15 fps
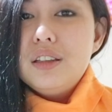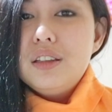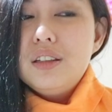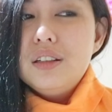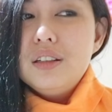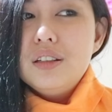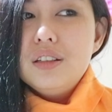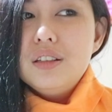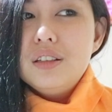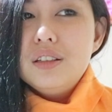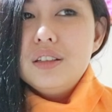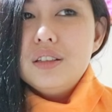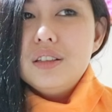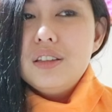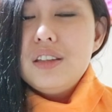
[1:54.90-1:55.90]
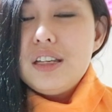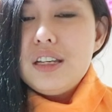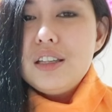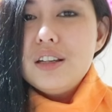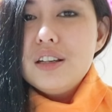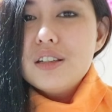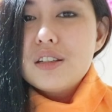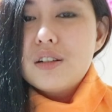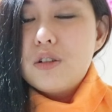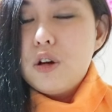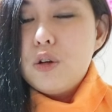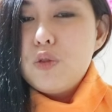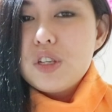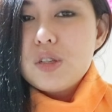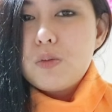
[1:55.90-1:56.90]
the needles are
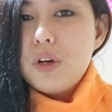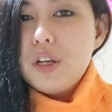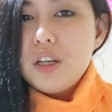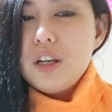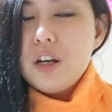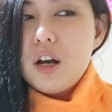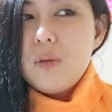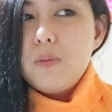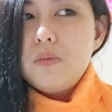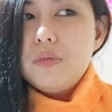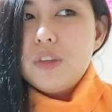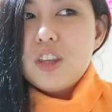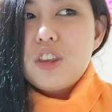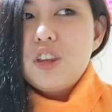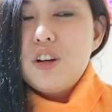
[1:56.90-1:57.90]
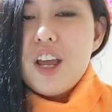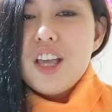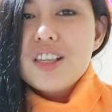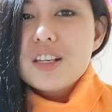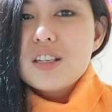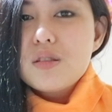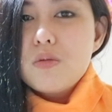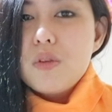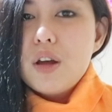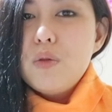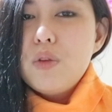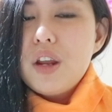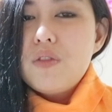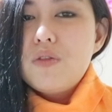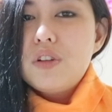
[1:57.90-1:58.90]
always breaking up, the threads as well,
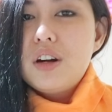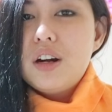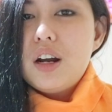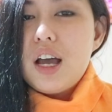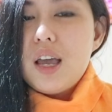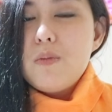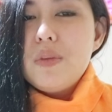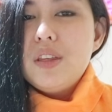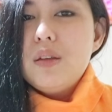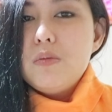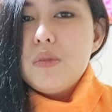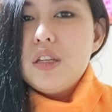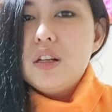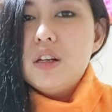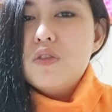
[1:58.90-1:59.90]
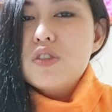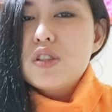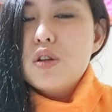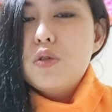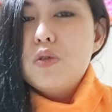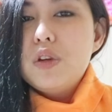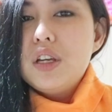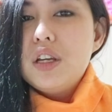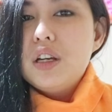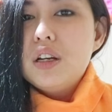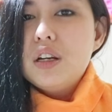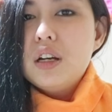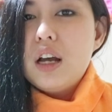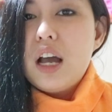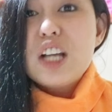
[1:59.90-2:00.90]
whenever I'm in the middle of
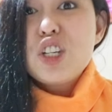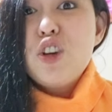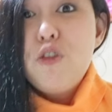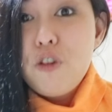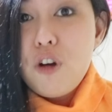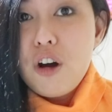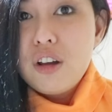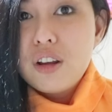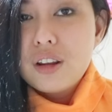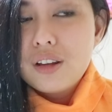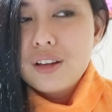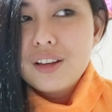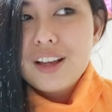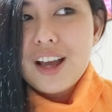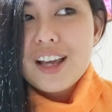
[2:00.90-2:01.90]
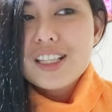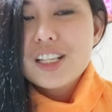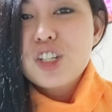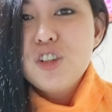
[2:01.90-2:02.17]
sewing a chiffon. Guys, a